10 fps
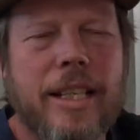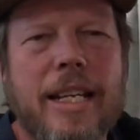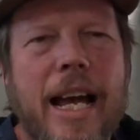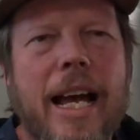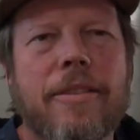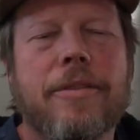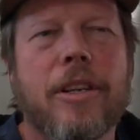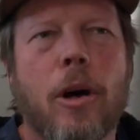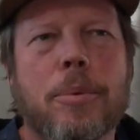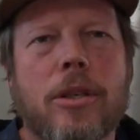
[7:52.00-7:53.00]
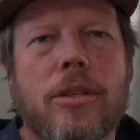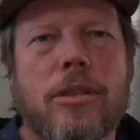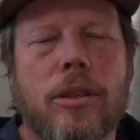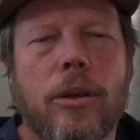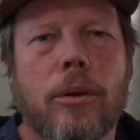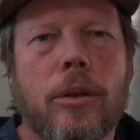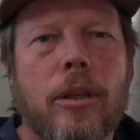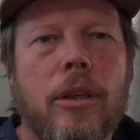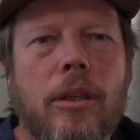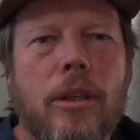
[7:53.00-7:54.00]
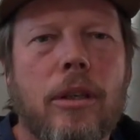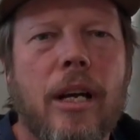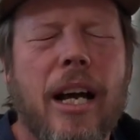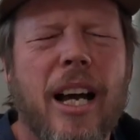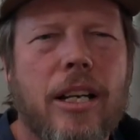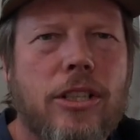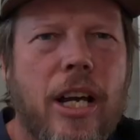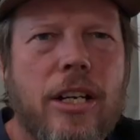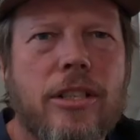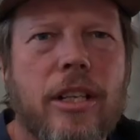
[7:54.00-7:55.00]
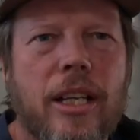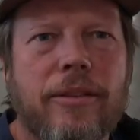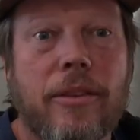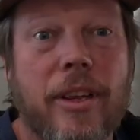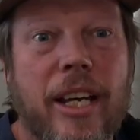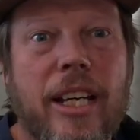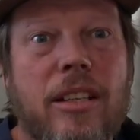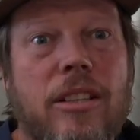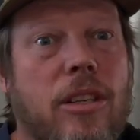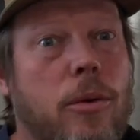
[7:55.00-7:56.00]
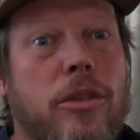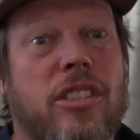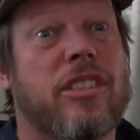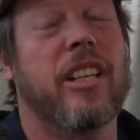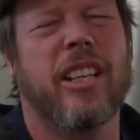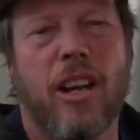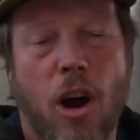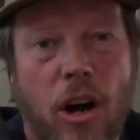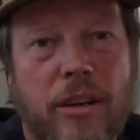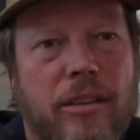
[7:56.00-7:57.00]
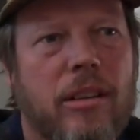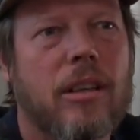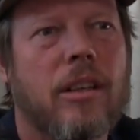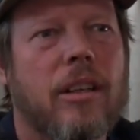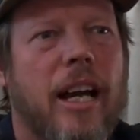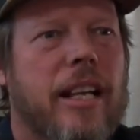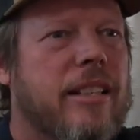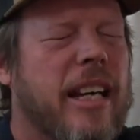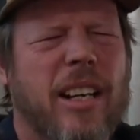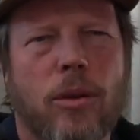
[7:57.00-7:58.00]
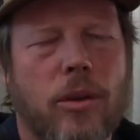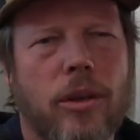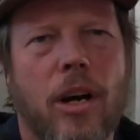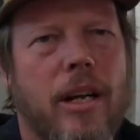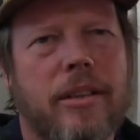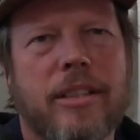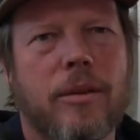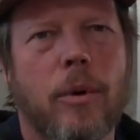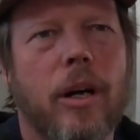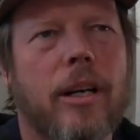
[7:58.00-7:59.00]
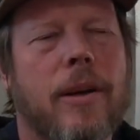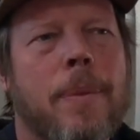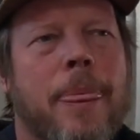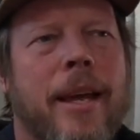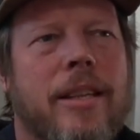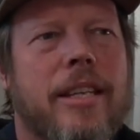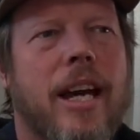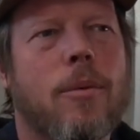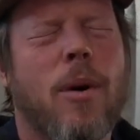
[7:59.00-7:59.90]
didn't have the option to change the level of the heat, so it was just stinking hot and stayed on all night. Didn't work. The other